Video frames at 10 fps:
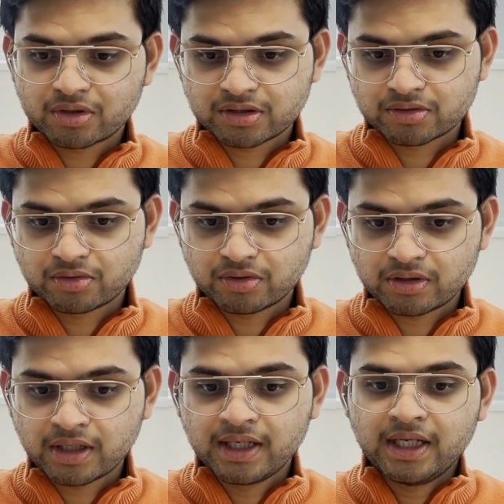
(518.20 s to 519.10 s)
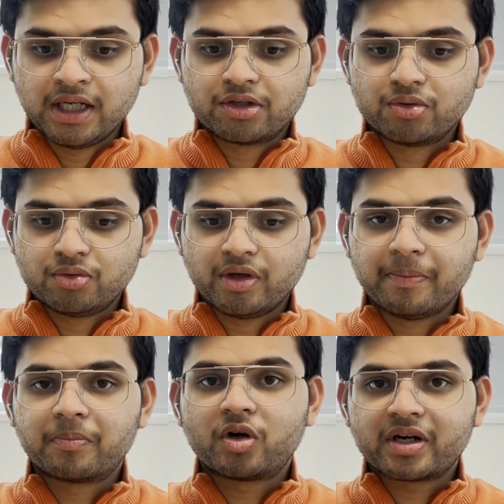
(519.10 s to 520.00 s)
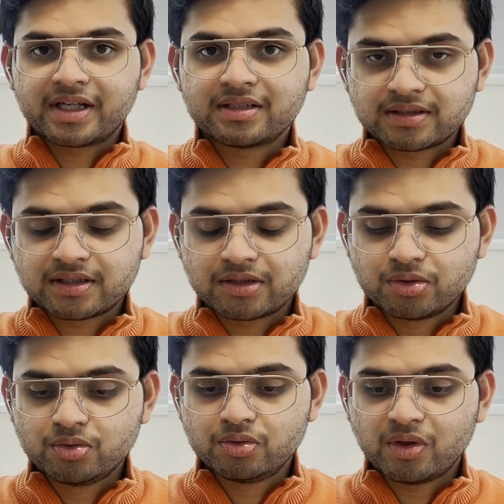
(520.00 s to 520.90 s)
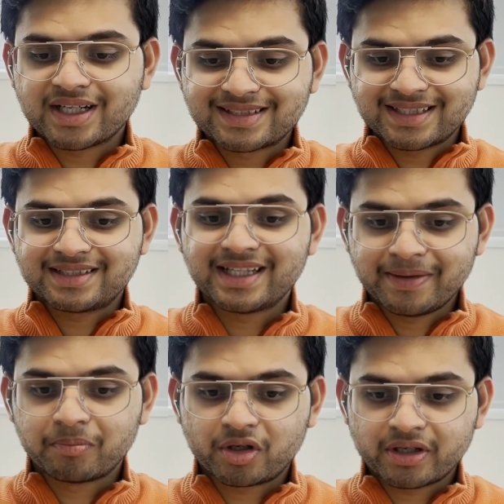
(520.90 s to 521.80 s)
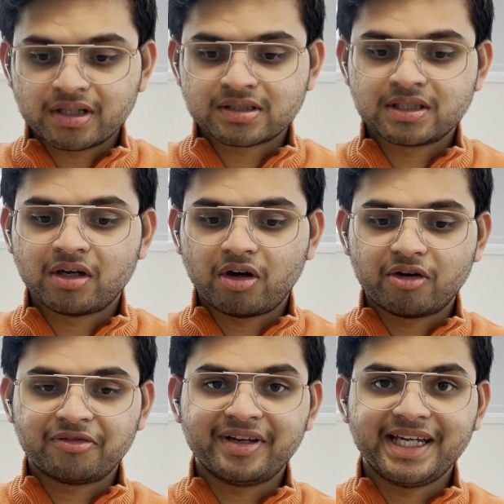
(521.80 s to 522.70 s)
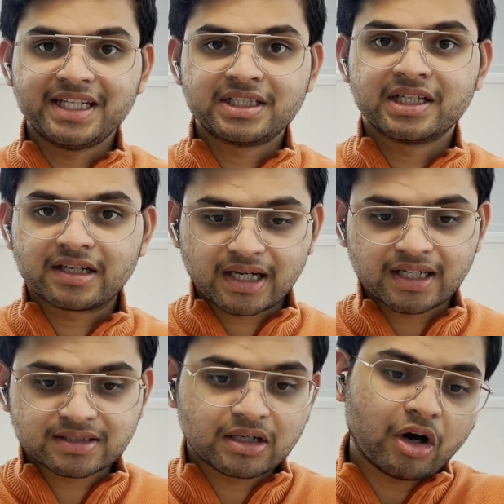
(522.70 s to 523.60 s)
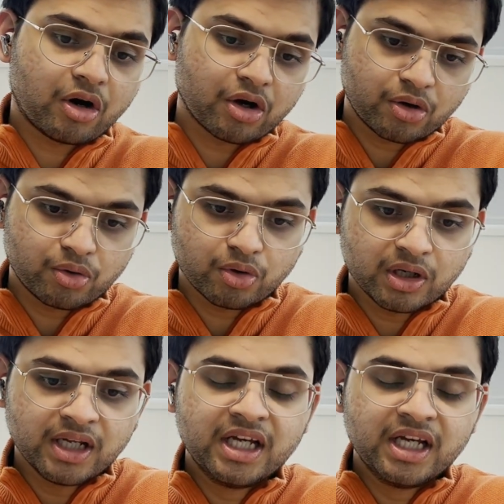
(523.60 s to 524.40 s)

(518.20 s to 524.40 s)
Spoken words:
score to assess the importance of each task or goal